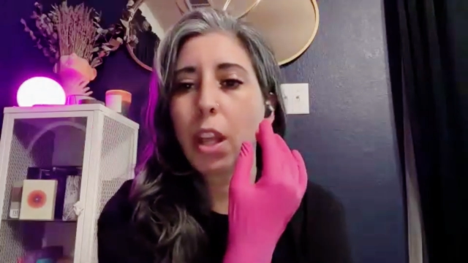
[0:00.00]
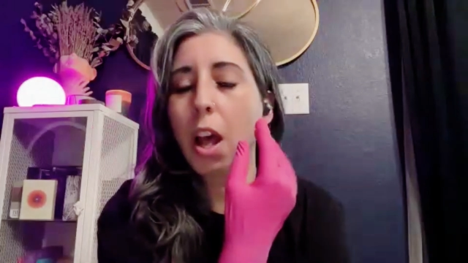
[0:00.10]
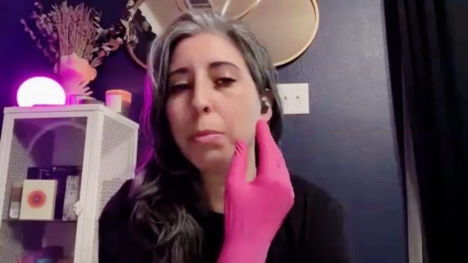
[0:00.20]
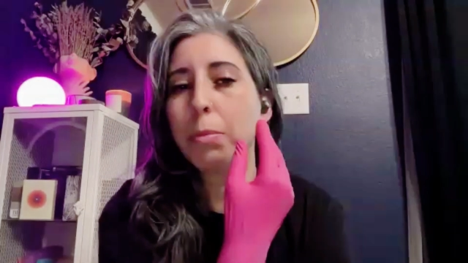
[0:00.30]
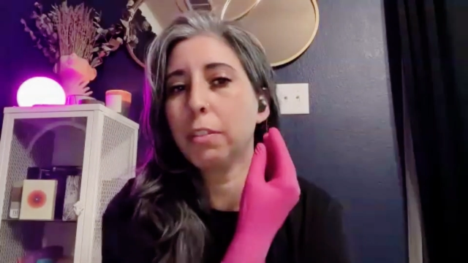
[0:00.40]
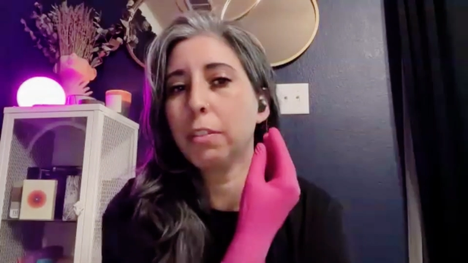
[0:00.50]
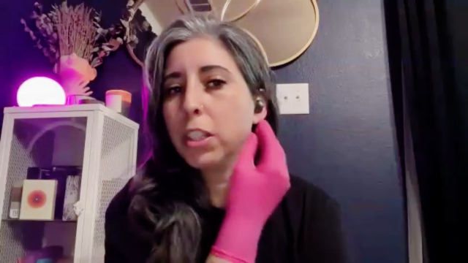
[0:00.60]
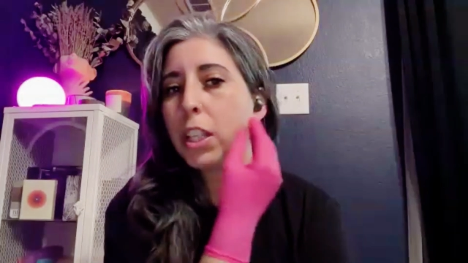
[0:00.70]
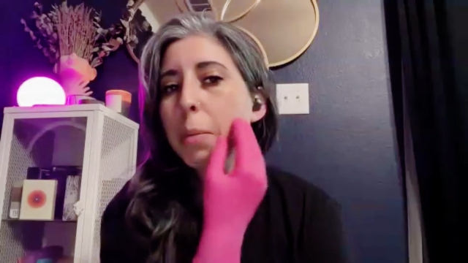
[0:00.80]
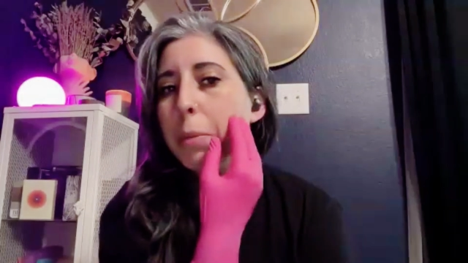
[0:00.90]
So the
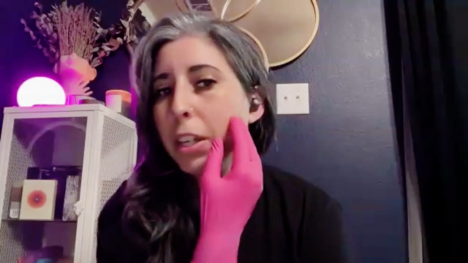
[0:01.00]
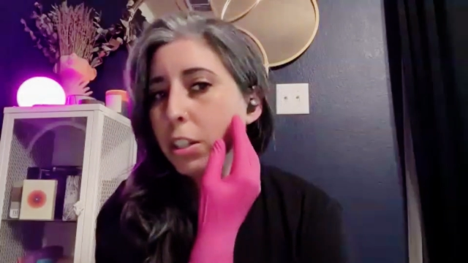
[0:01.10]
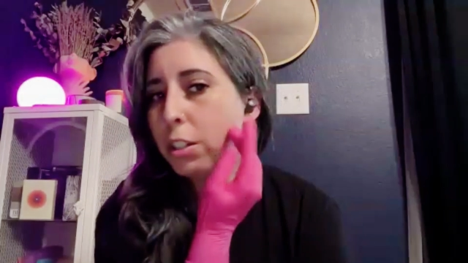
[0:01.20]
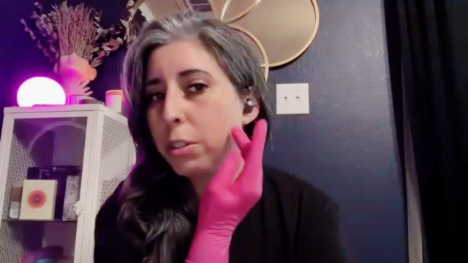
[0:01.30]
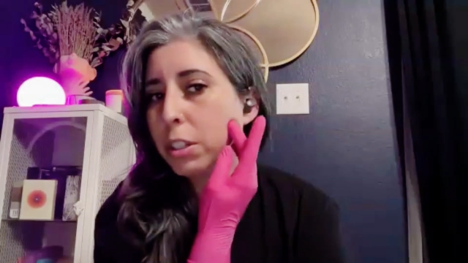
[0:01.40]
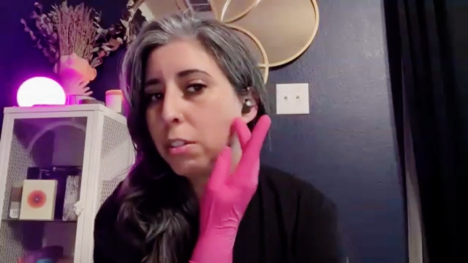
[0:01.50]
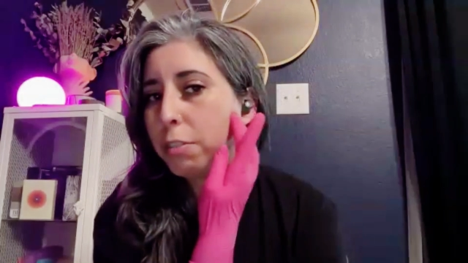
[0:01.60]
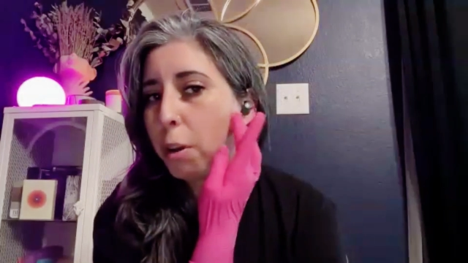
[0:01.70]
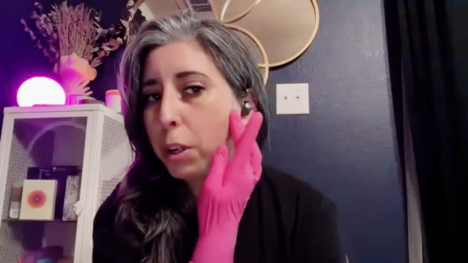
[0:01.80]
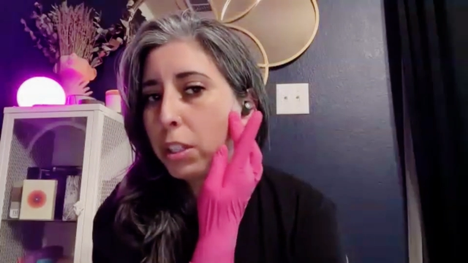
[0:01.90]
first thing I'm going to do is
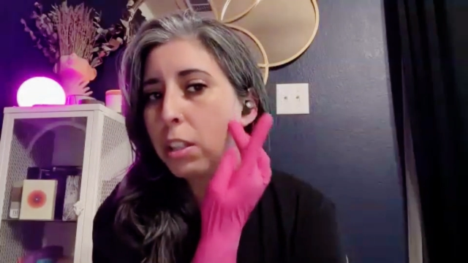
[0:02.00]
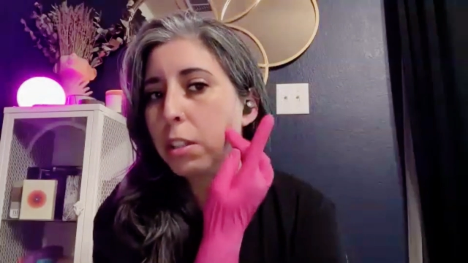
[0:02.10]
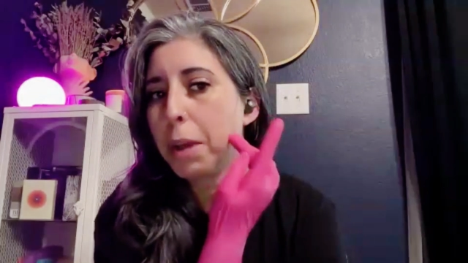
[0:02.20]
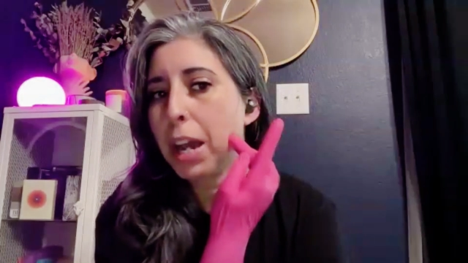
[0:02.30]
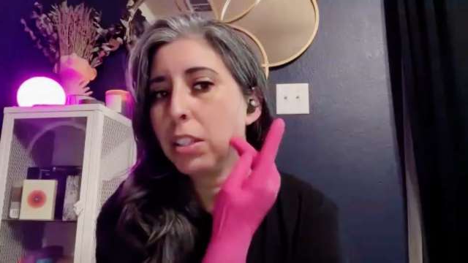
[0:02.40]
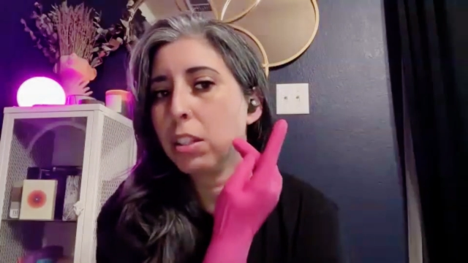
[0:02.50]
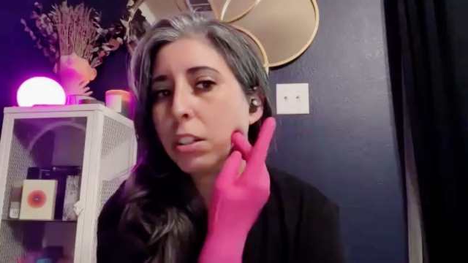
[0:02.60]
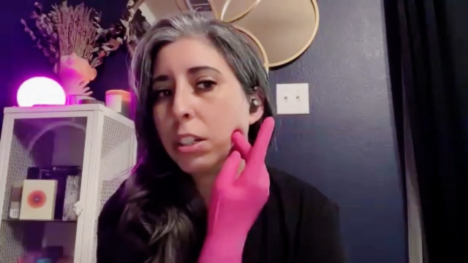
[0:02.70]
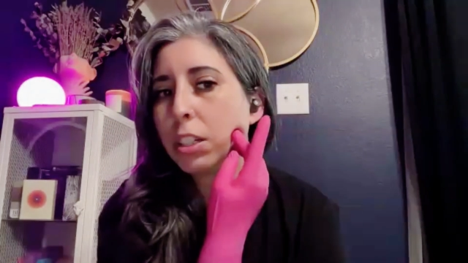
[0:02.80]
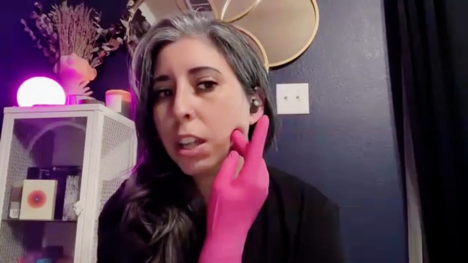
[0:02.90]
focus on the
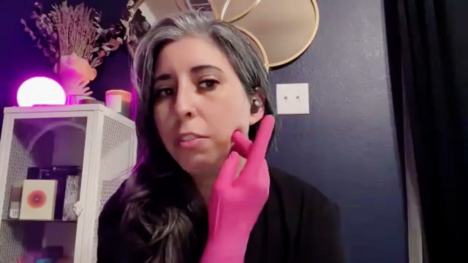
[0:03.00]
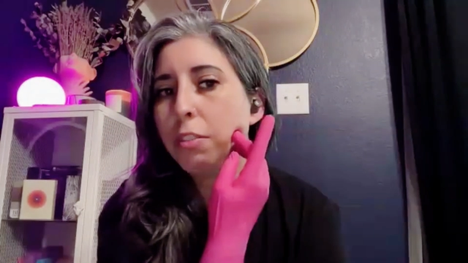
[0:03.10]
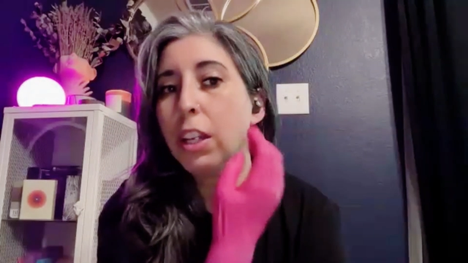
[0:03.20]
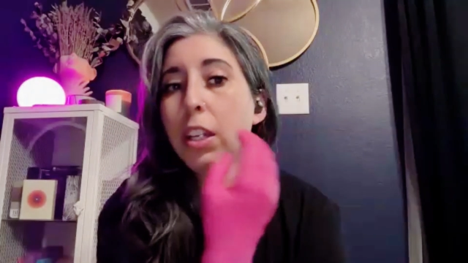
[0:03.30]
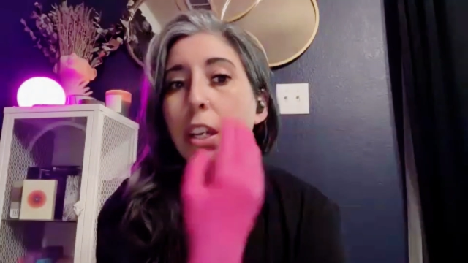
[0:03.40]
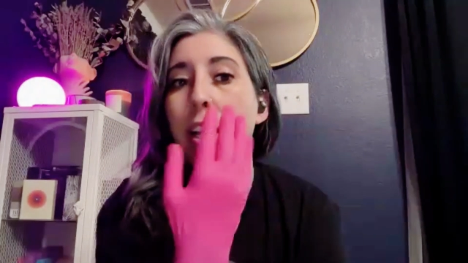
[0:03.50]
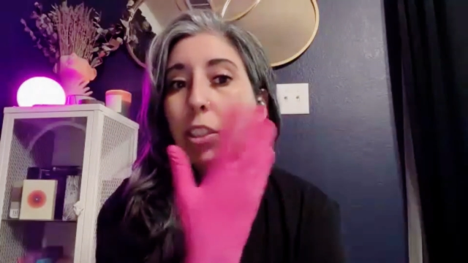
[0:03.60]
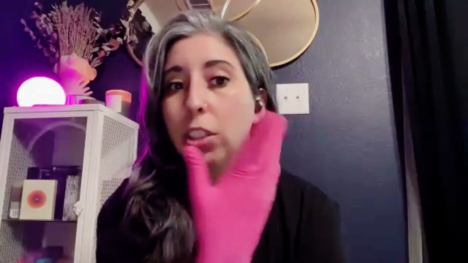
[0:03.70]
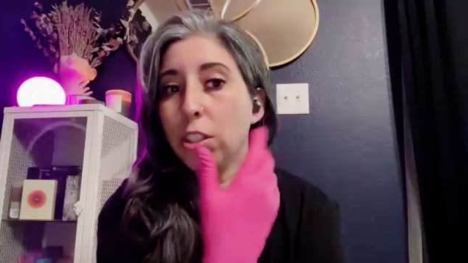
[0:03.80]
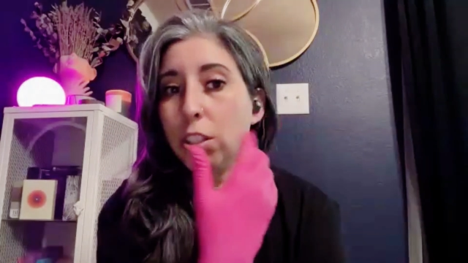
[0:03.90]
masseter itself
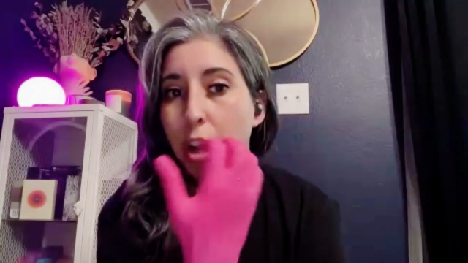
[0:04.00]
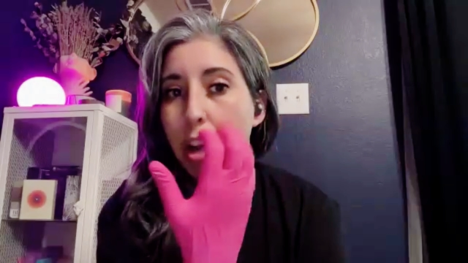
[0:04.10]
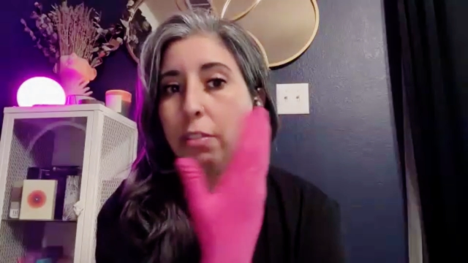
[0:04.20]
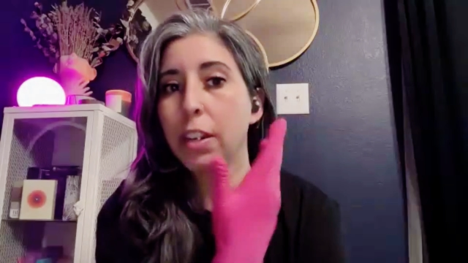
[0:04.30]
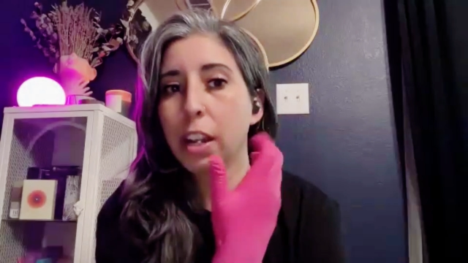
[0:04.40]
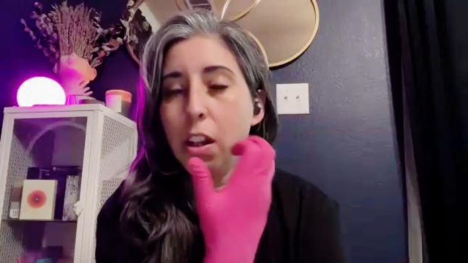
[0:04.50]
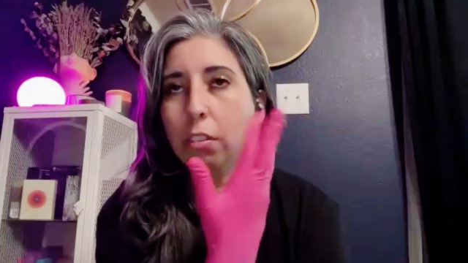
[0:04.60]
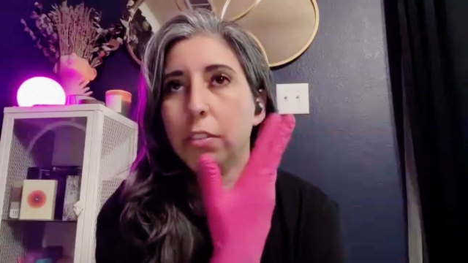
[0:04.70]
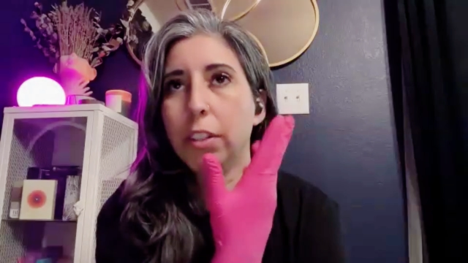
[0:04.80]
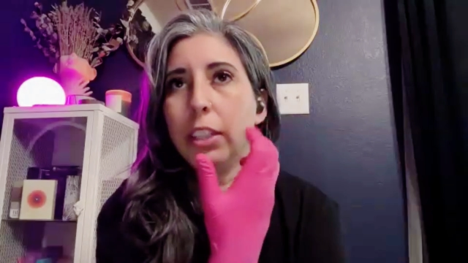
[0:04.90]
and just softening
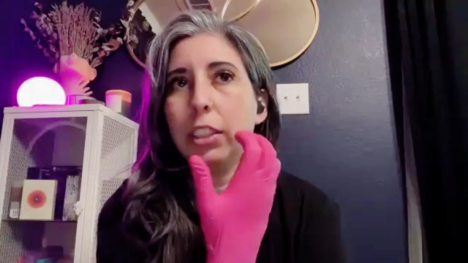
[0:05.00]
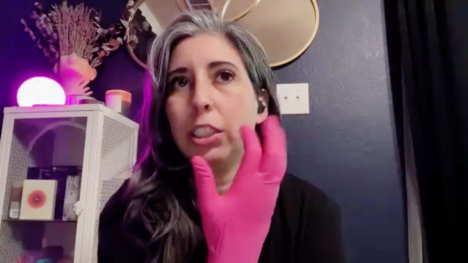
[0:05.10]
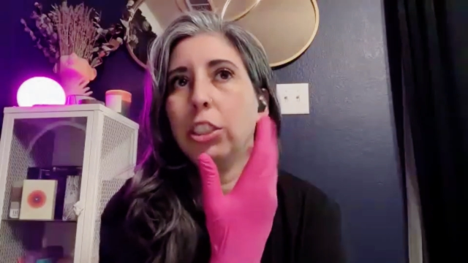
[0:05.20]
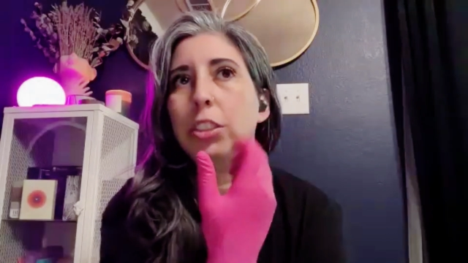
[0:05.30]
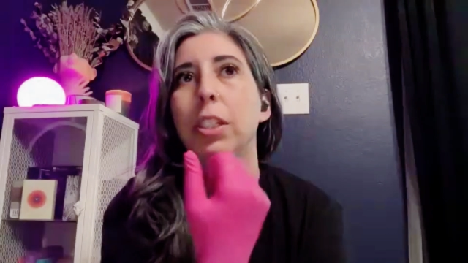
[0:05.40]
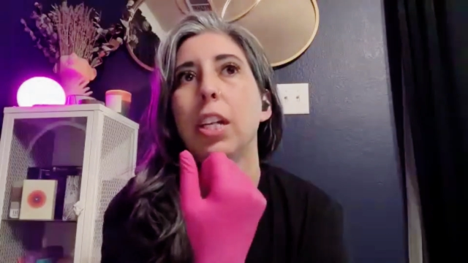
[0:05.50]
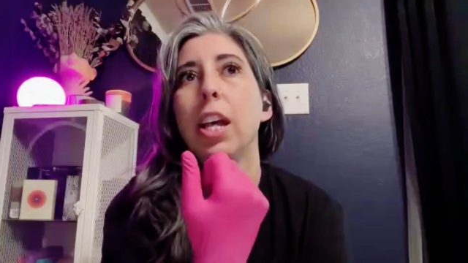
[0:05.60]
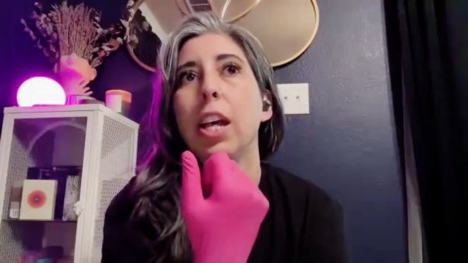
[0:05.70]
all of that tissue.